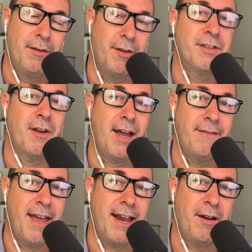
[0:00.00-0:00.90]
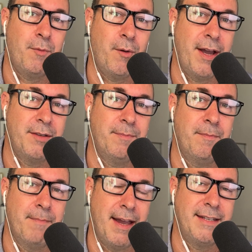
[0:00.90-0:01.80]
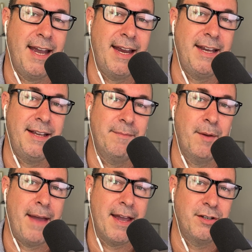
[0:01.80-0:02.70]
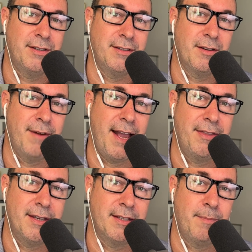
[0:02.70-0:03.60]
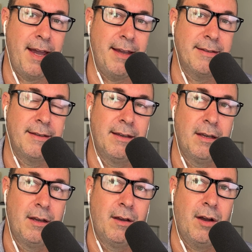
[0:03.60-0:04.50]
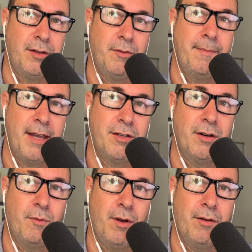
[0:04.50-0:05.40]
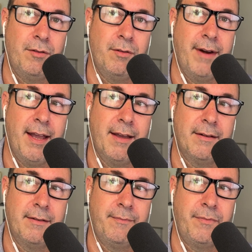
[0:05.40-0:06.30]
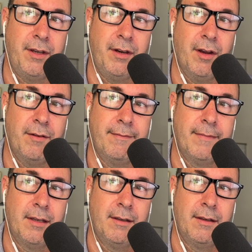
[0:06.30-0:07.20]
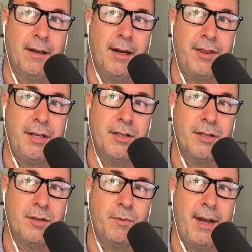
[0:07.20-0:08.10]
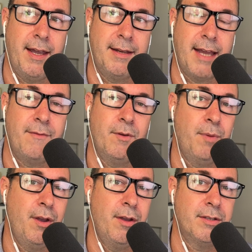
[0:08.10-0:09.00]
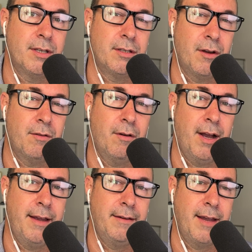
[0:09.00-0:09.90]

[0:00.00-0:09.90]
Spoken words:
Now, on the side of that, I'm always maintaining my passions around this space. I do imagine a world around, and I think this is where David Burns has got it right.